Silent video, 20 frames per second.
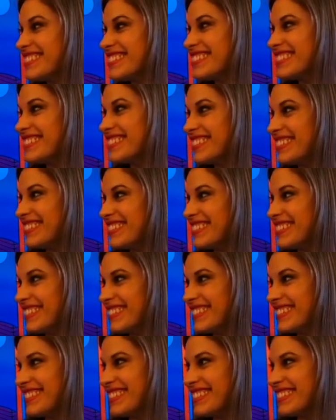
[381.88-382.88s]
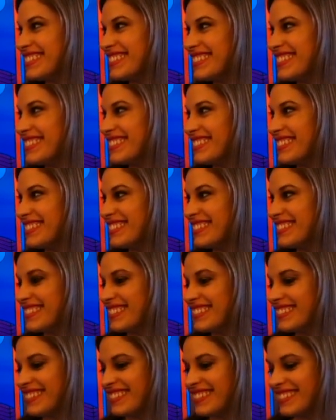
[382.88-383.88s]

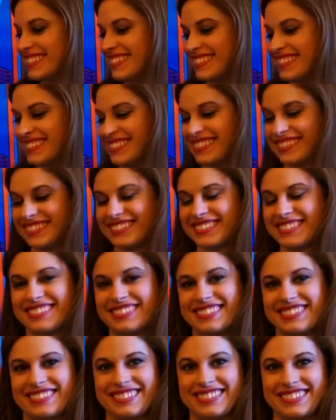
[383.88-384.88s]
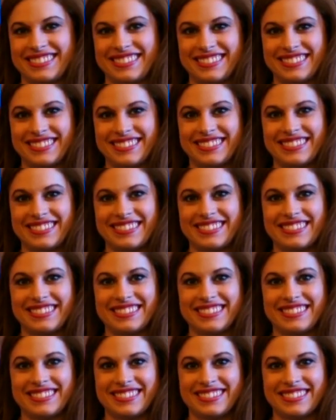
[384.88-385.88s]

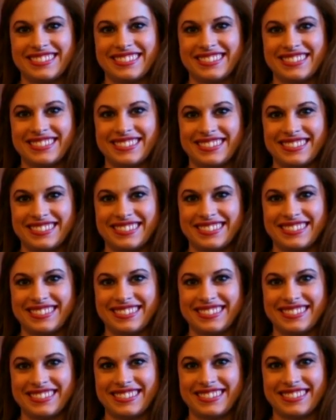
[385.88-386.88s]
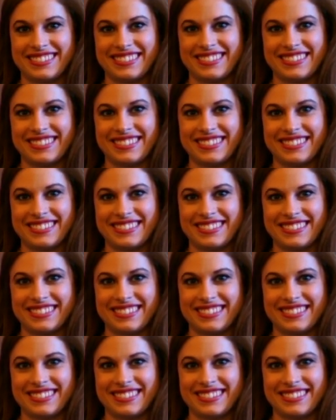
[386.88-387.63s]
(silent)